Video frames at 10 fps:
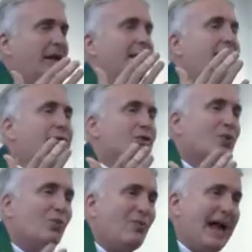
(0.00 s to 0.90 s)
it is
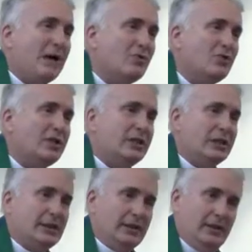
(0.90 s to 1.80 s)

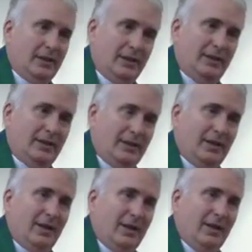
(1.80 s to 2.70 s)
grounded
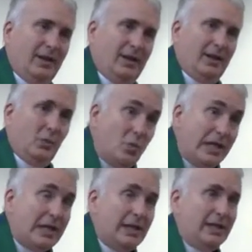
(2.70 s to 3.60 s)

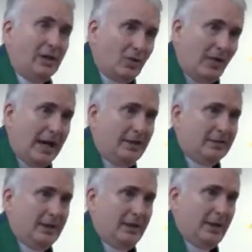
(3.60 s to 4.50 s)
we
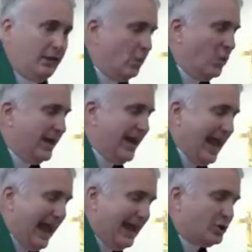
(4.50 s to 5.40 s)
grounded in
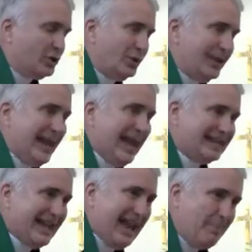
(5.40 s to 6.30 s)
what actually
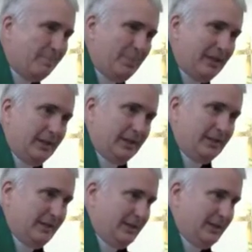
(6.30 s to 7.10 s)
has happened,